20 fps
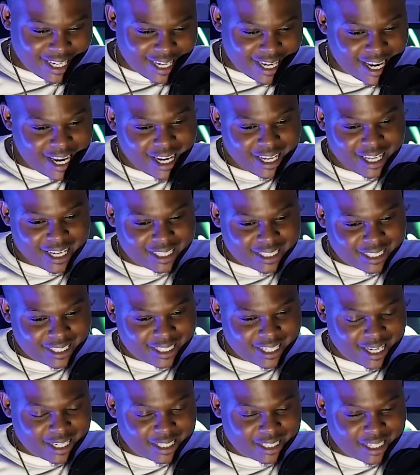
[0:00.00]
yeah,
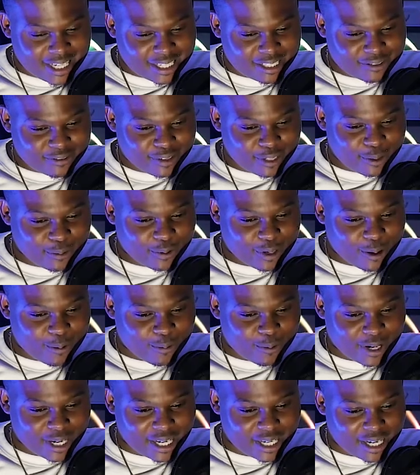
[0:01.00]
that's that's that's really what
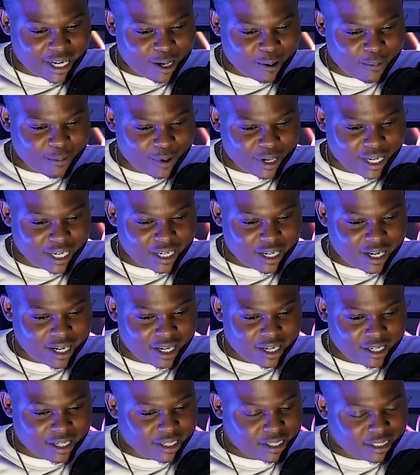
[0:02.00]
I'm working on. I'm working
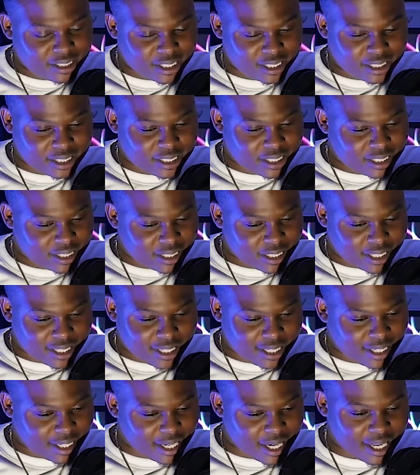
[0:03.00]
on just
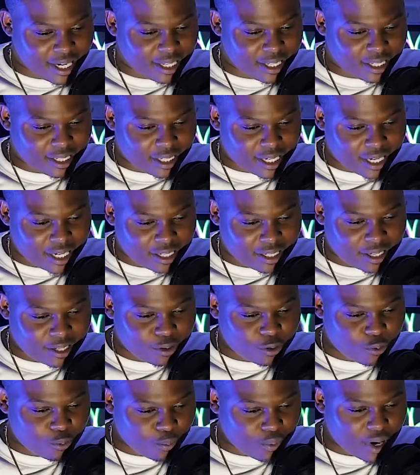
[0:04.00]
getting getting
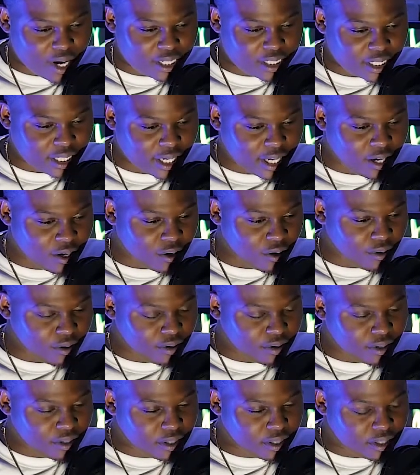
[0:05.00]
a new project
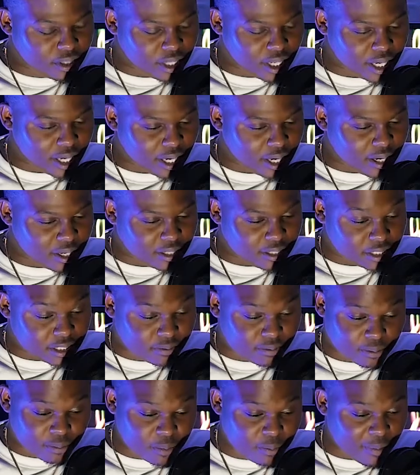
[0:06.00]
out. Like
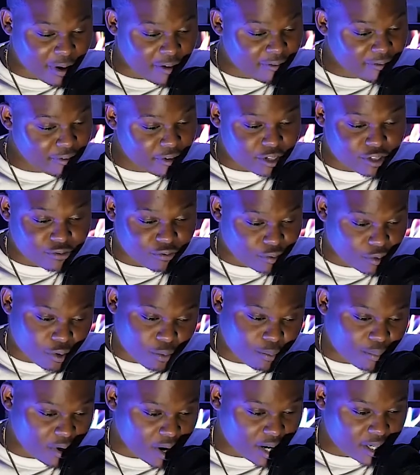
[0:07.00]
it's gonna be my first
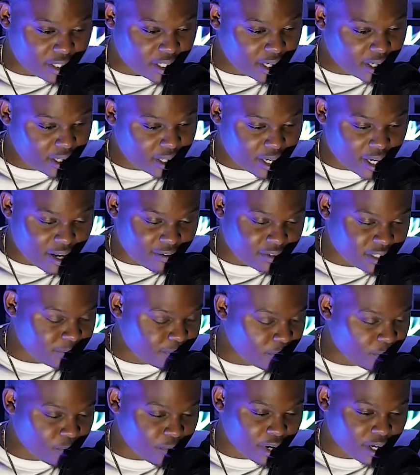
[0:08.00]
real project. Like I've
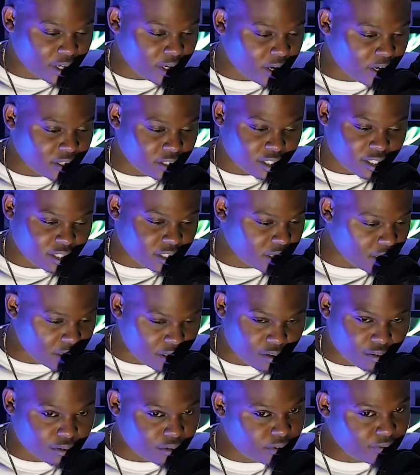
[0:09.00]
just been working on just
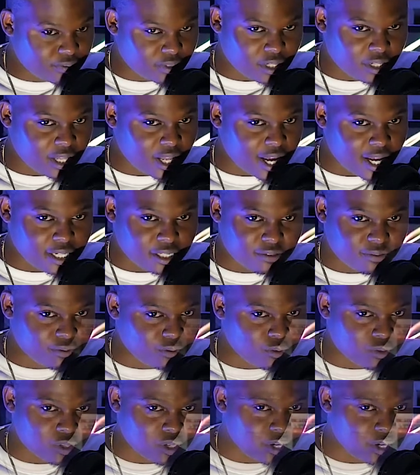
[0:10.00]
singles for the last few